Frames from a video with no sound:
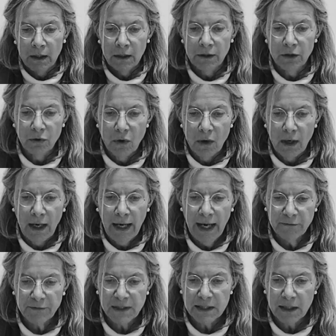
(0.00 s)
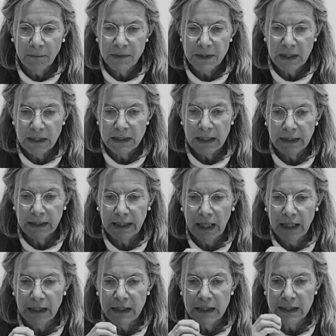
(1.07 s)
you have something that
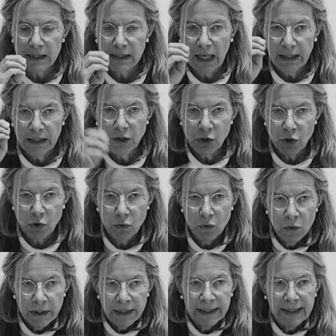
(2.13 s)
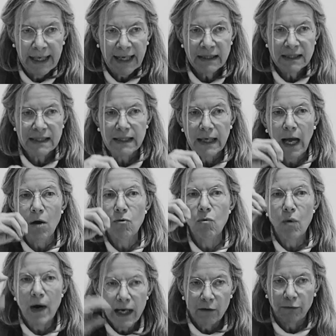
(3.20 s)
can decide to get
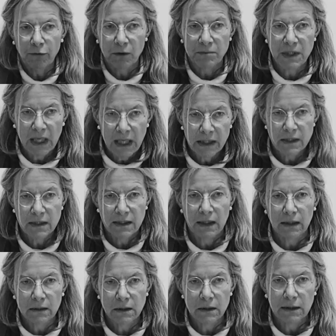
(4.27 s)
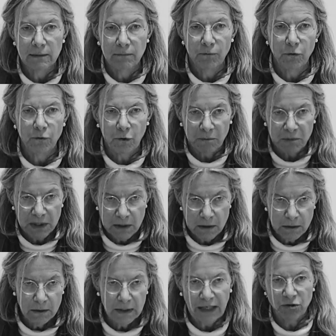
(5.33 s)
away from the instincts, from the
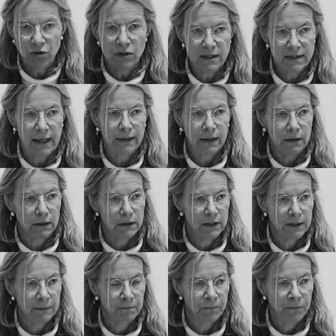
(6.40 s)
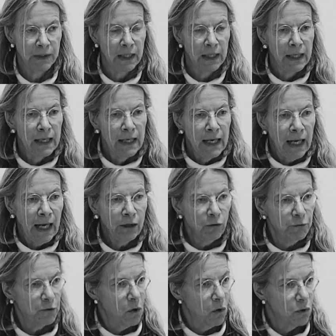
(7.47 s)
natural cycles. And
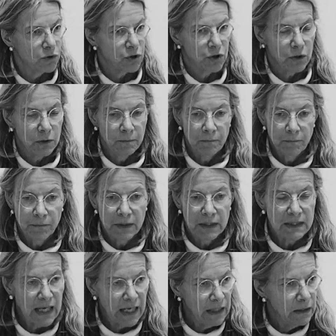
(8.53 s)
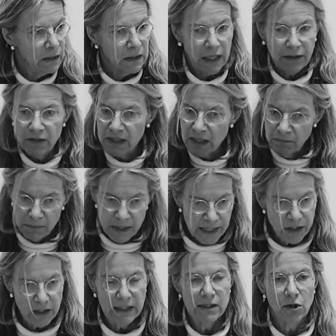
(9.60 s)
of course, then there is
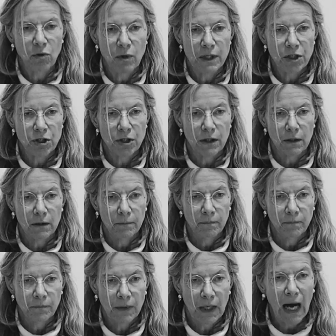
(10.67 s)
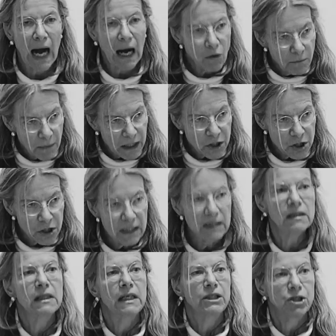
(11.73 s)
immediately the question, how much
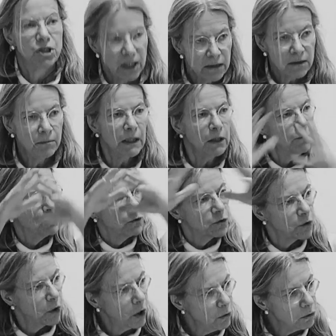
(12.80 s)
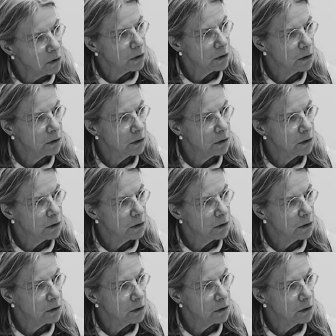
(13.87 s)
is legitimate for the whole?